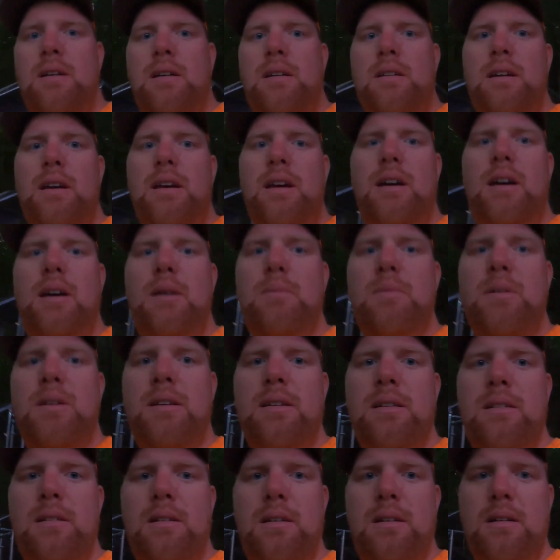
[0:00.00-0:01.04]
Yeah, I
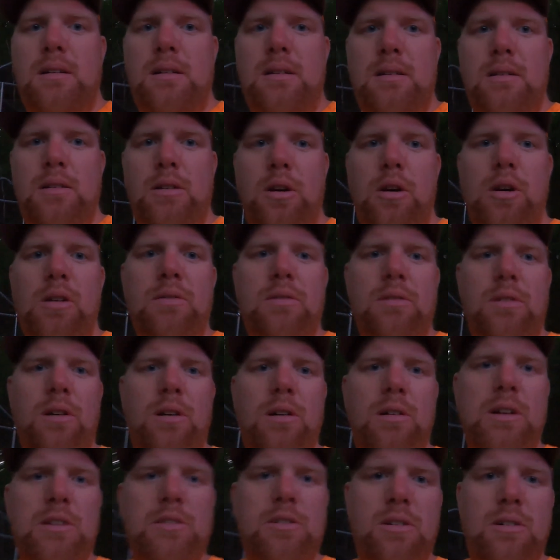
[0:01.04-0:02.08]
mean,
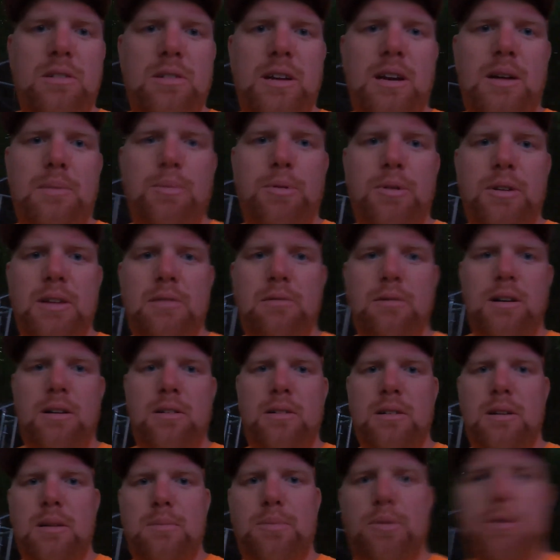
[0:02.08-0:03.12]
overall it turned out pretty
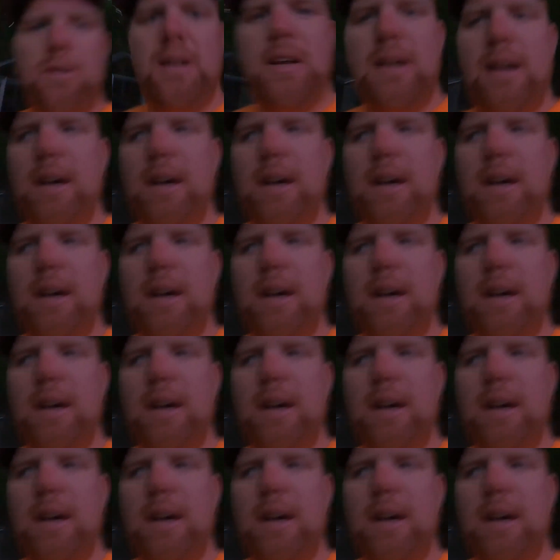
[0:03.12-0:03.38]
well, and I'm pretty